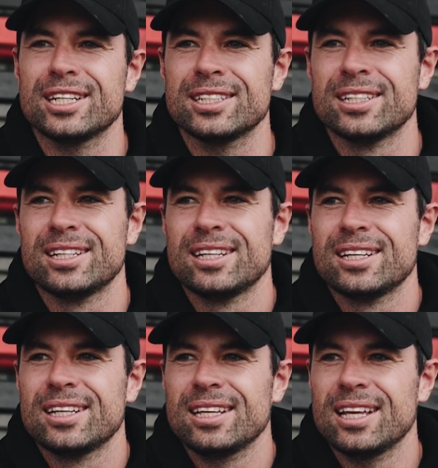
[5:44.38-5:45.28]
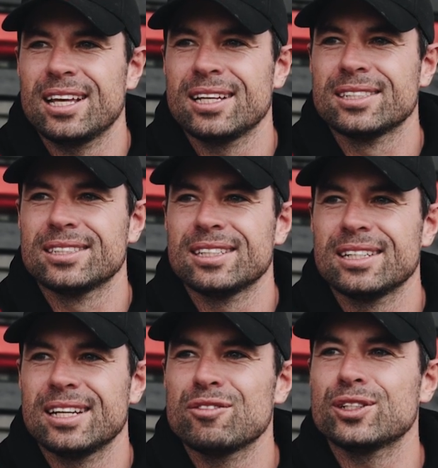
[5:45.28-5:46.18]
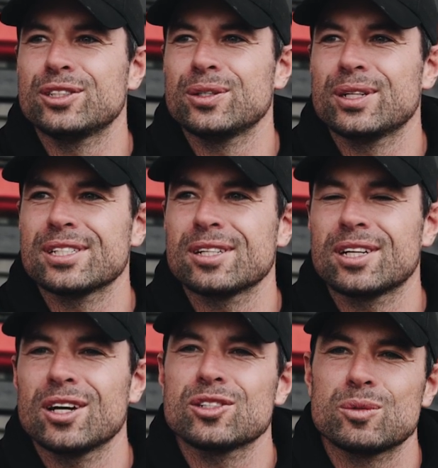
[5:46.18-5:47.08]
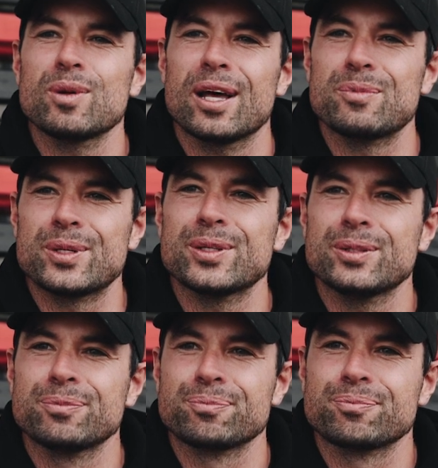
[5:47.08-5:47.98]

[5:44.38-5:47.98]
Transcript: And yeah, if we could do it as a coach and player, it would be cool.